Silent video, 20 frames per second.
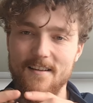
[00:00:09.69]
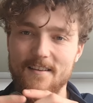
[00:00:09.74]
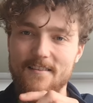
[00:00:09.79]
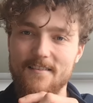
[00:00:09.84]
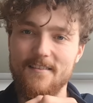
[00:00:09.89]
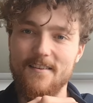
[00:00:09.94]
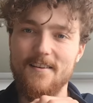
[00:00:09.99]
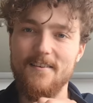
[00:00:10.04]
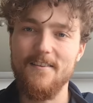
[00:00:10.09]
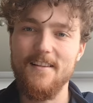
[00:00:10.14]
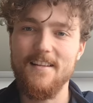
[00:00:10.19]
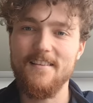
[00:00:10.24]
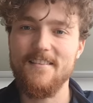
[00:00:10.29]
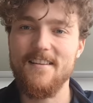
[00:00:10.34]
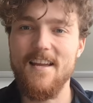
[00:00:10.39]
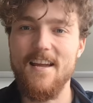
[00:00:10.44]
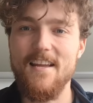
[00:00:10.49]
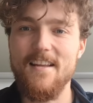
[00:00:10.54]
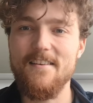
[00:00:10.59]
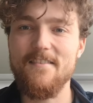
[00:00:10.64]
So let's
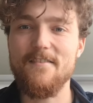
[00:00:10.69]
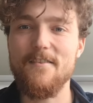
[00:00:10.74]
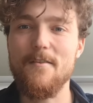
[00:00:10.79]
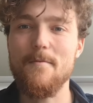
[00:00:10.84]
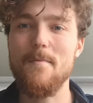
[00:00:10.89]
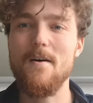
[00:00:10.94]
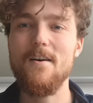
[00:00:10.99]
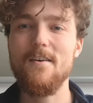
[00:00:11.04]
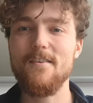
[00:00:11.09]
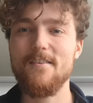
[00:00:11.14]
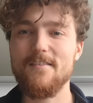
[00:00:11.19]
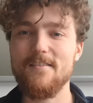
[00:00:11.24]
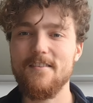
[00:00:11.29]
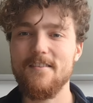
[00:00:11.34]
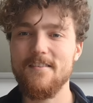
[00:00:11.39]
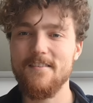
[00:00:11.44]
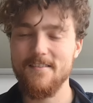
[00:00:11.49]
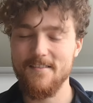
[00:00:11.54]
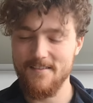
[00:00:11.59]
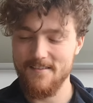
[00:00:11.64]
get into the box
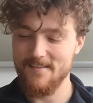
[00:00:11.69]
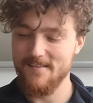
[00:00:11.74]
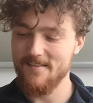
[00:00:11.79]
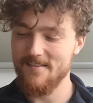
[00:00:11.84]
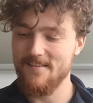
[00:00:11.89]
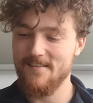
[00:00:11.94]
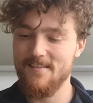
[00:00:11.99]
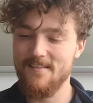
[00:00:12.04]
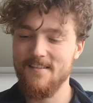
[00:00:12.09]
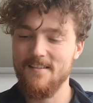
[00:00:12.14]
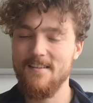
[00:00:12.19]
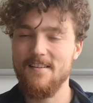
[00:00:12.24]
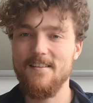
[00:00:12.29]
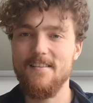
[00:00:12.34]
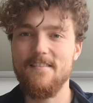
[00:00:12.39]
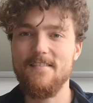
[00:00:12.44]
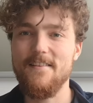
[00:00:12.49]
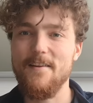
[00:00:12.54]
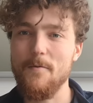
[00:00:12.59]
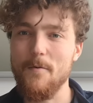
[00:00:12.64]

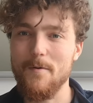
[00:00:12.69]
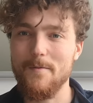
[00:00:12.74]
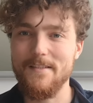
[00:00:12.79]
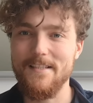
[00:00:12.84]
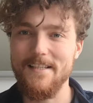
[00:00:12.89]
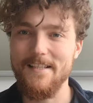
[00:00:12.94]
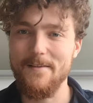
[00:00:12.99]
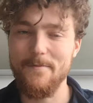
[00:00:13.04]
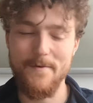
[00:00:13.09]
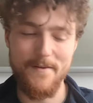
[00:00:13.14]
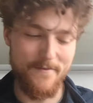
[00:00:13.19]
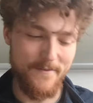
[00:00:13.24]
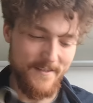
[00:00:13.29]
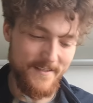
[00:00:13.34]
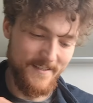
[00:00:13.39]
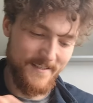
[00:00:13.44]
and see what we're dealing with.